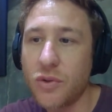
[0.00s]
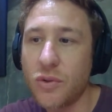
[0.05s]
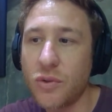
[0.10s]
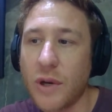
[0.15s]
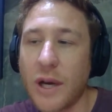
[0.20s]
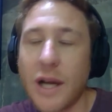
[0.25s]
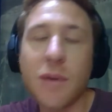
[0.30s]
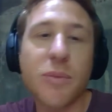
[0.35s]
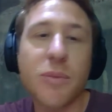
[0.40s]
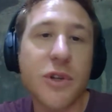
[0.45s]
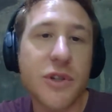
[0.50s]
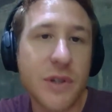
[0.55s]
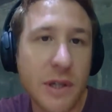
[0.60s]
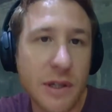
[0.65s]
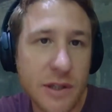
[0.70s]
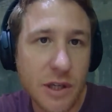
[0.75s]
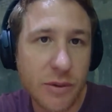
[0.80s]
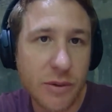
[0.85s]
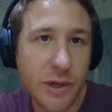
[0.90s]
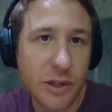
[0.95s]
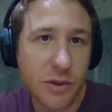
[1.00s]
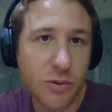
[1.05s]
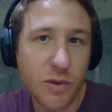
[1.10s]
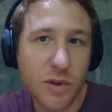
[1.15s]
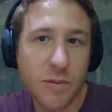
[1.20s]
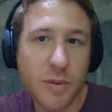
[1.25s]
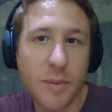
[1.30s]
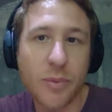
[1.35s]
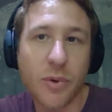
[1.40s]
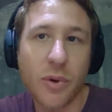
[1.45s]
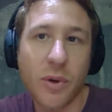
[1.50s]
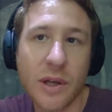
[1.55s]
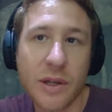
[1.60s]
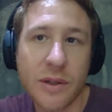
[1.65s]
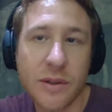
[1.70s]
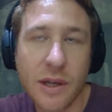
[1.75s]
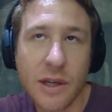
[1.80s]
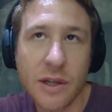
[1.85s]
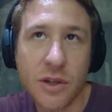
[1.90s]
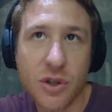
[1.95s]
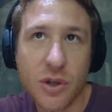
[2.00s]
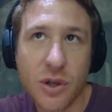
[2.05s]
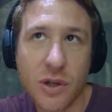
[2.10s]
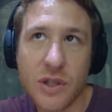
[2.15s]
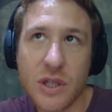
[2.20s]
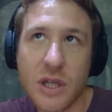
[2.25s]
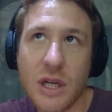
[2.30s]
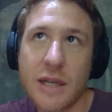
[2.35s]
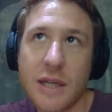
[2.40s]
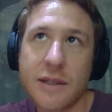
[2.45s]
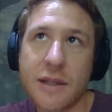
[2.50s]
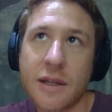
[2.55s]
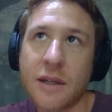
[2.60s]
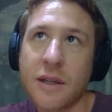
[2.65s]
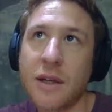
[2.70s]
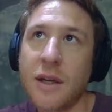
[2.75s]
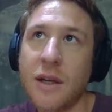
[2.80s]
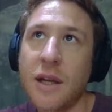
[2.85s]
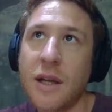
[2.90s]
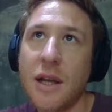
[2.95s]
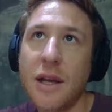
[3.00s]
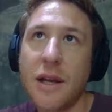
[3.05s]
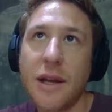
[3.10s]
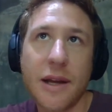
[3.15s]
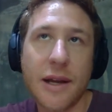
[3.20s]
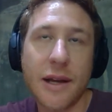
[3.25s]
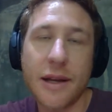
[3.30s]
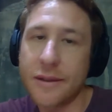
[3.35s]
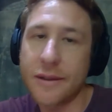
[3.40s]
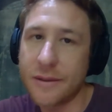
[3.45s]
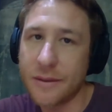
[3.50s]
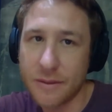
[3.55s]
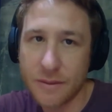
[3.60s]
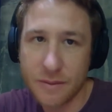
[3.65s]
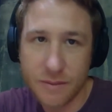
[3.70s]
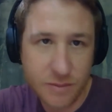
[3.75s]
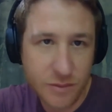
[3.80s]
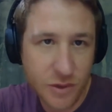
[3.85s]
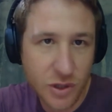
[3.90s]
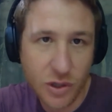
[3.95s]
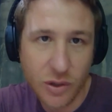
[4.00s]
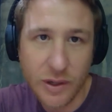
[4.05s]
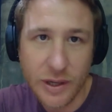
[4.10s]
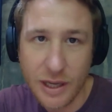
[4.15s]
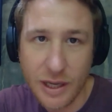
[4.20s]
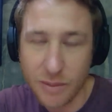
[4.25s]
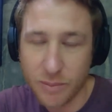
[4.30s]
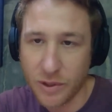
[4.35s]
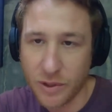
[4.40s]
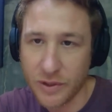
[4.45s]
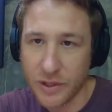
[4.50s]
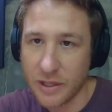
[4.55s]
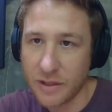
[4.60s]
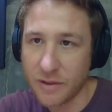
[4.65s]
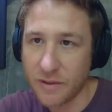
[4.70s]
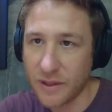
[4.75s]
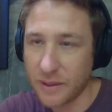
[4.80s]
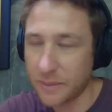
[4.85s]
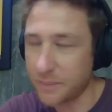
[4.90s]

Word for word: to help us interact with people and translate and you know, help on anything.